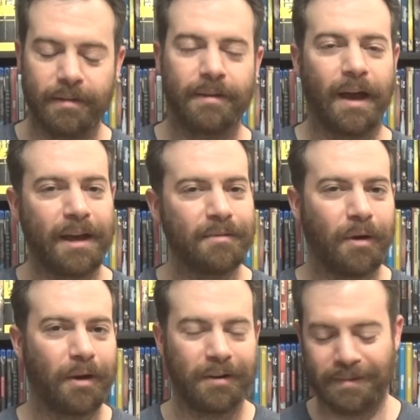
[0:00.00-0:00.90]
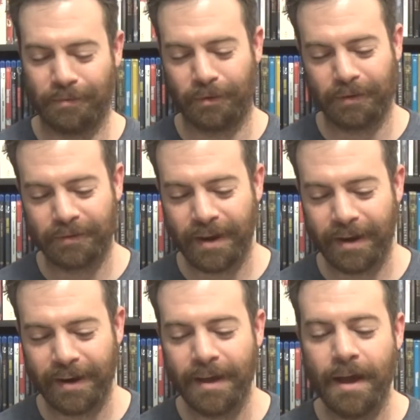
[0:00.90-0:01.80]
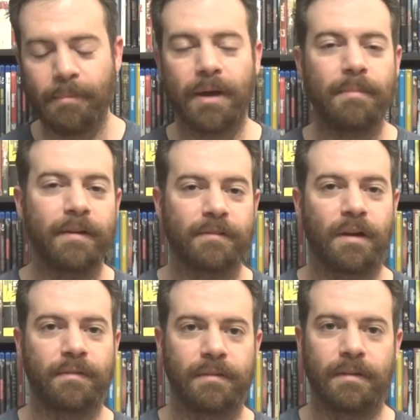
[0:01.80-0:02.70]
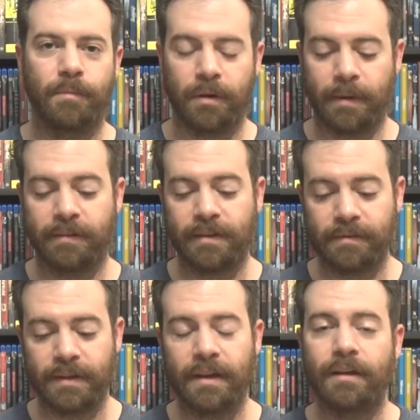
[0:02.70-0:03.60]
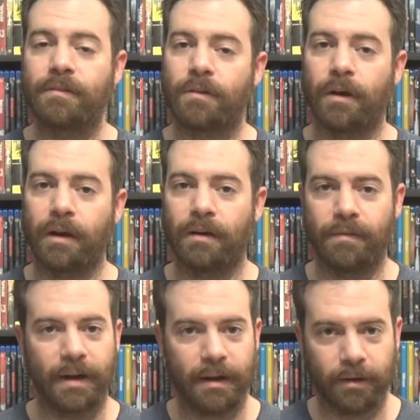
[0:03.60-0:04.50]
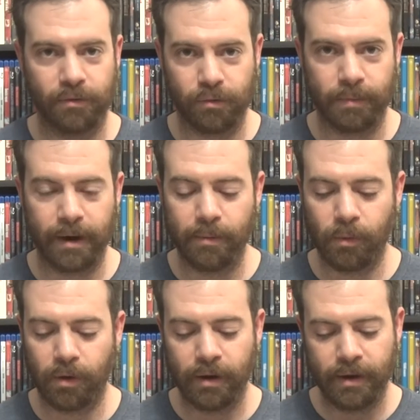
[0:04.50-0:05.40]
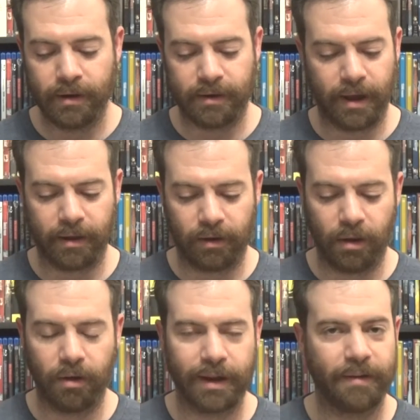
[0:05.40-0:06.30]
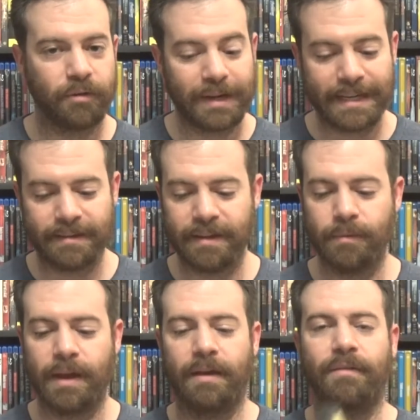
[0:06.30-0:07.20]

kind of horror, it's never really scary, but based off the book by Stephen King, starring a very young Drew Barrymore. Not long after E.T., we have